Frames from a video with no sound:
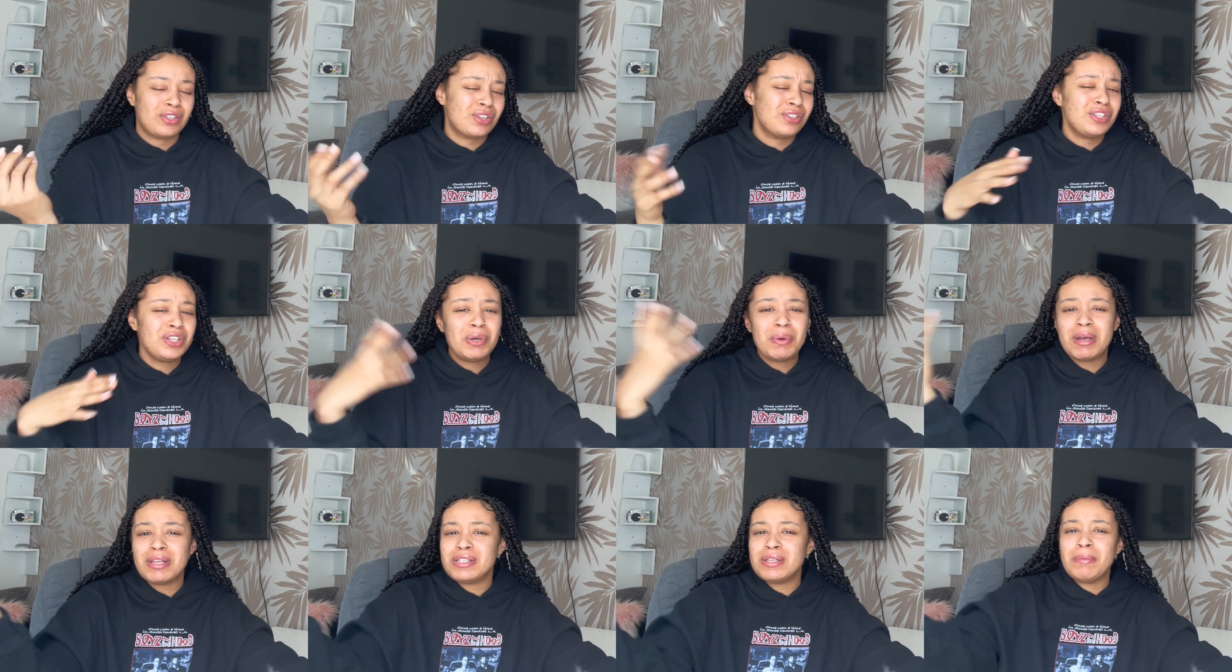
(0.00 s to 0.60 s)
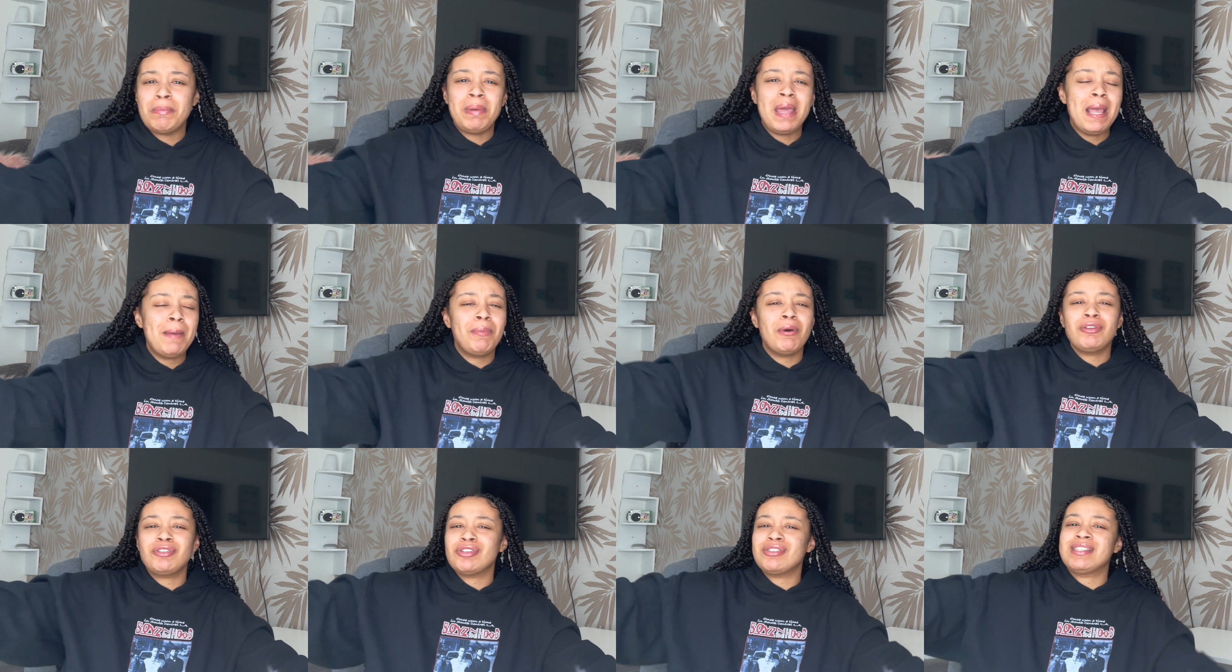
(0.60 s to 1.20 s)
Cause you know what? Some
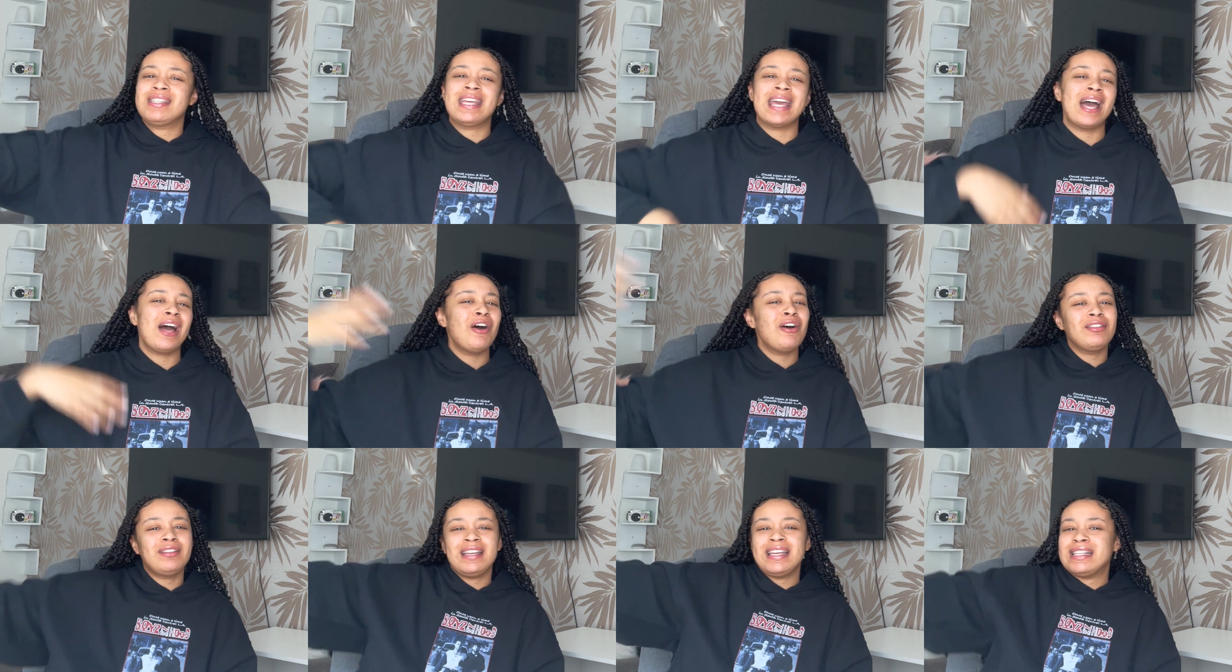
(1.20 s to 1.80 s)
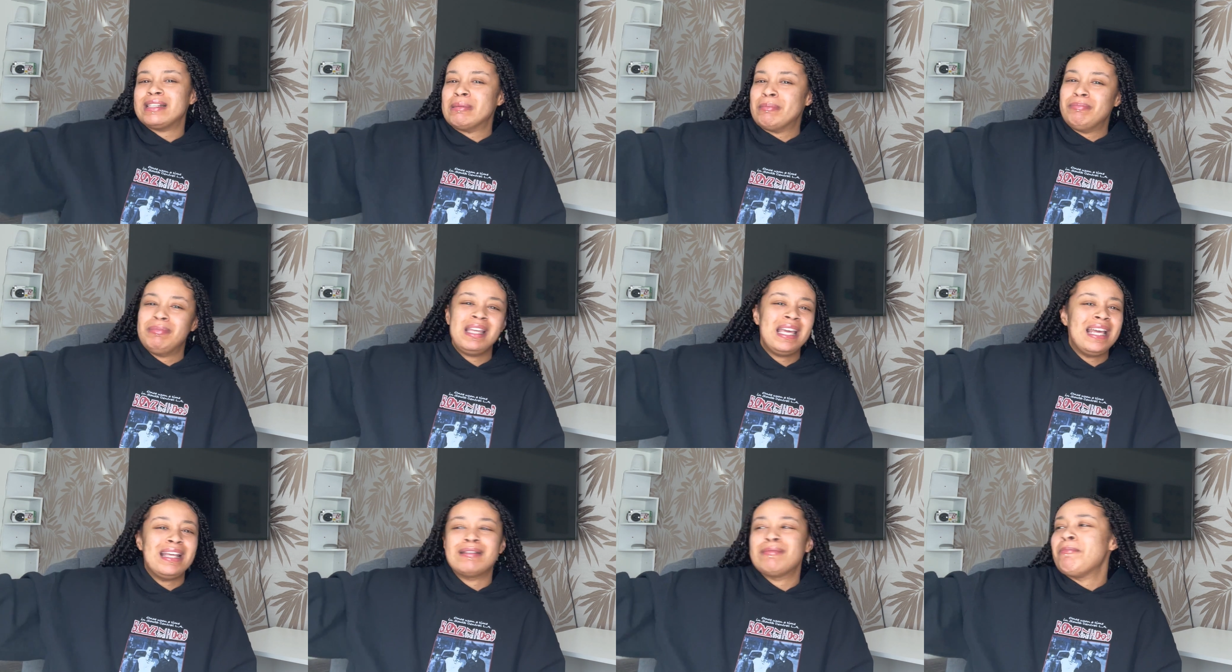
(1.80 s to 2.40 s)
people just get all these and
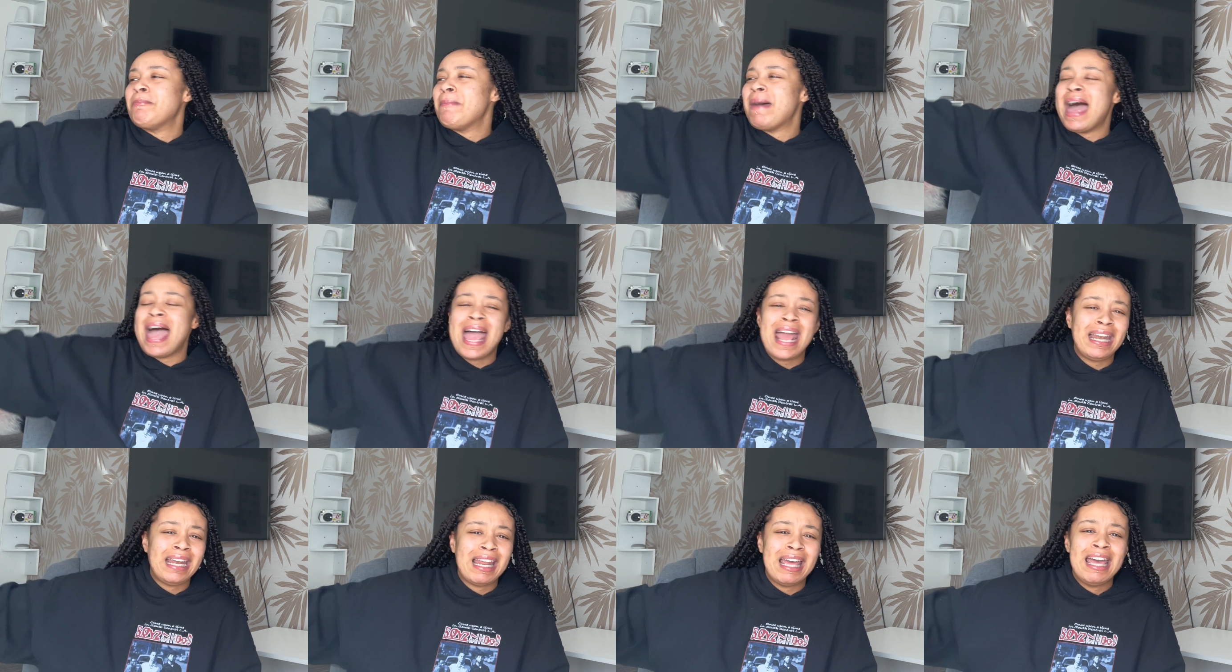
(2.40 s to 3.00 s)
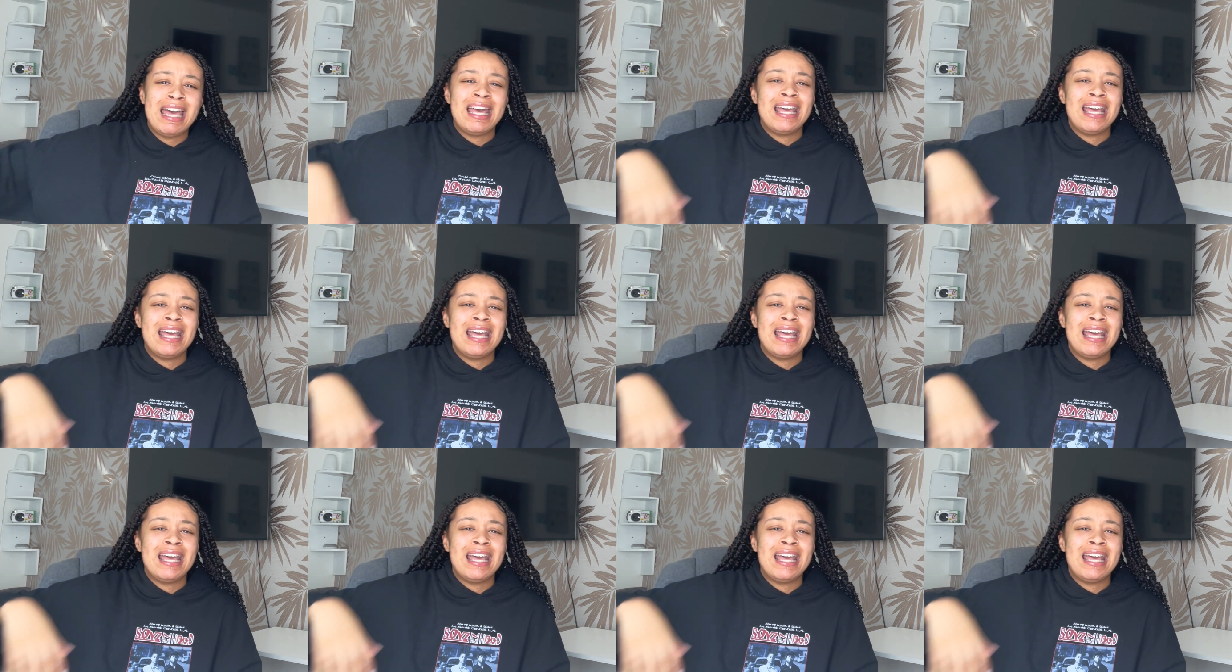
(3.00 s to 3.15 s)
these men,